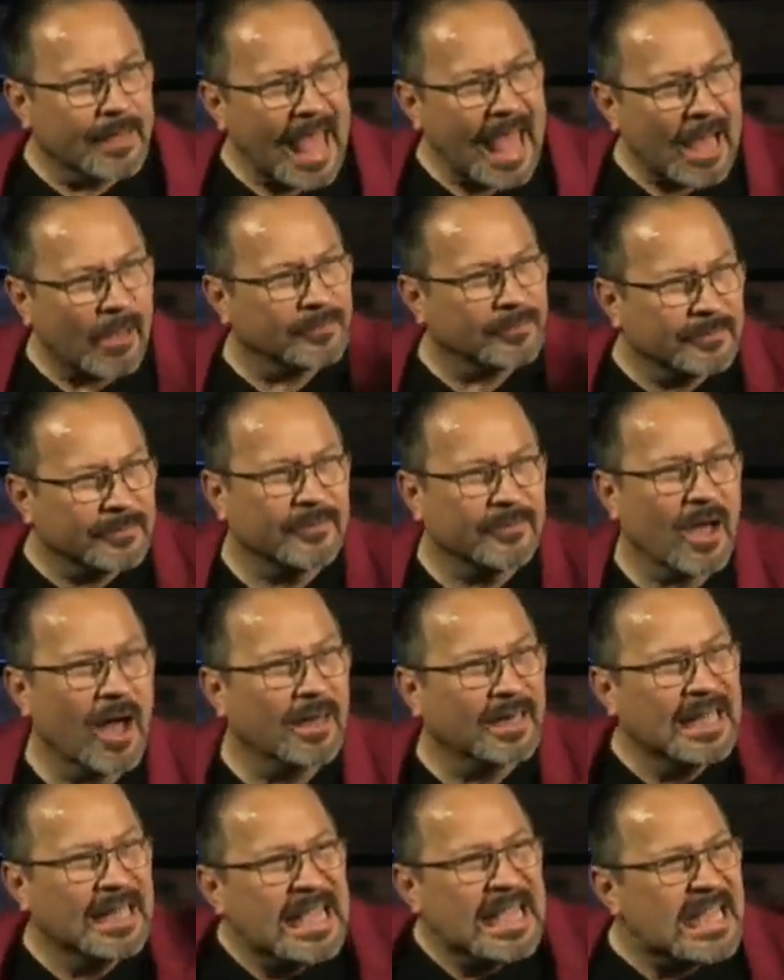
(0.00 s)
house of
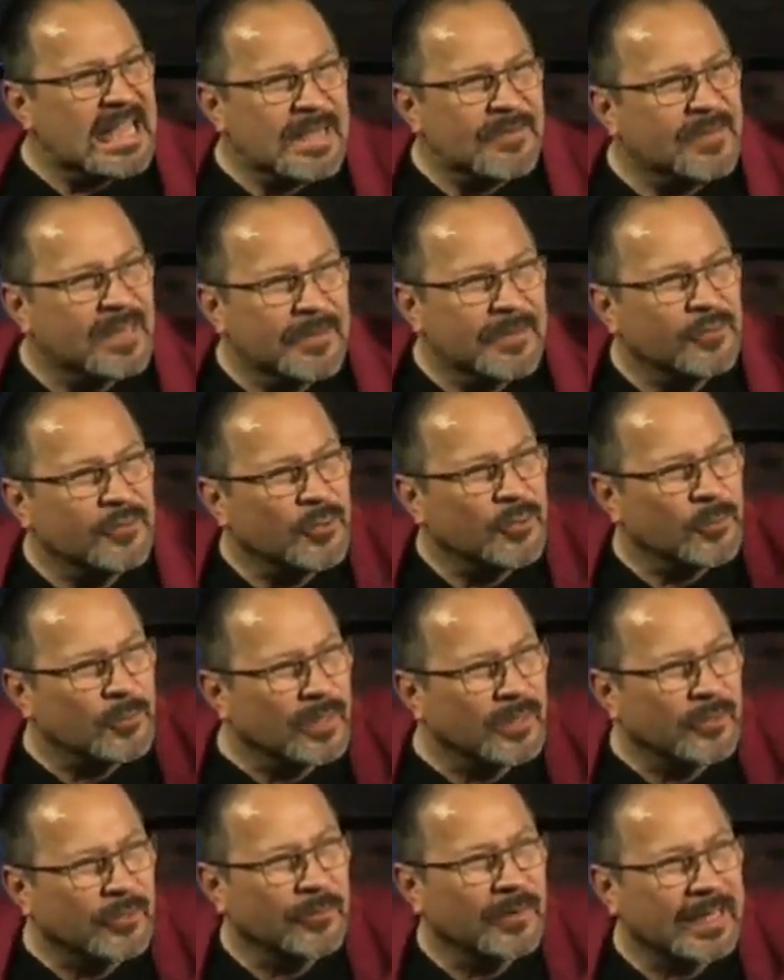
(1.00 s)
God, even if you
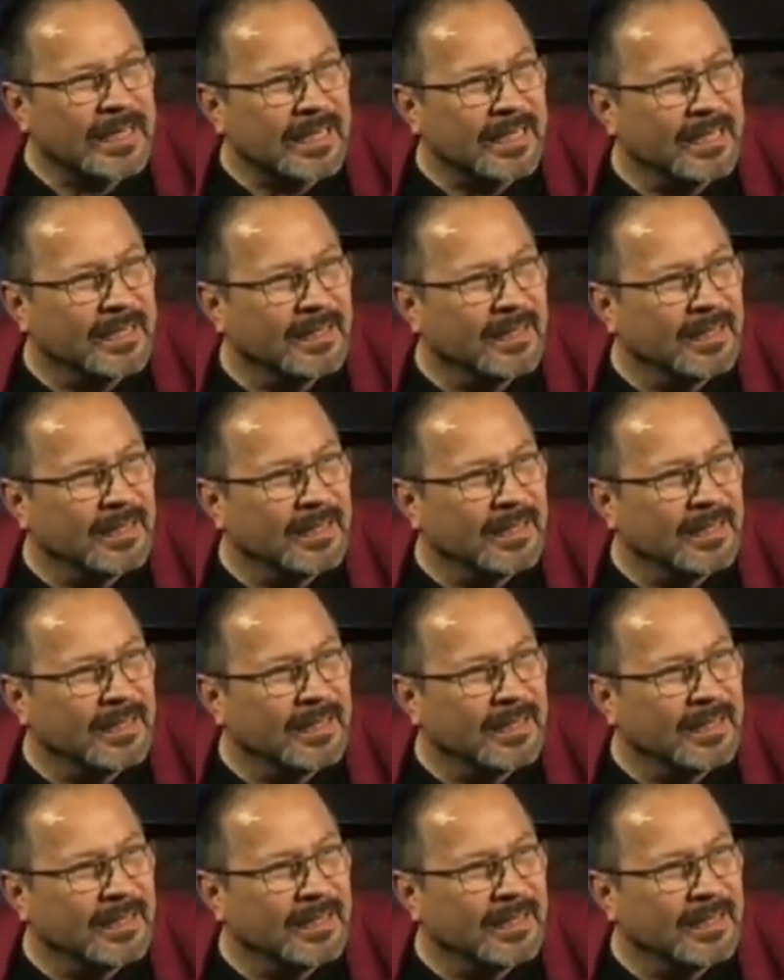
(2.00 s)
don't agree.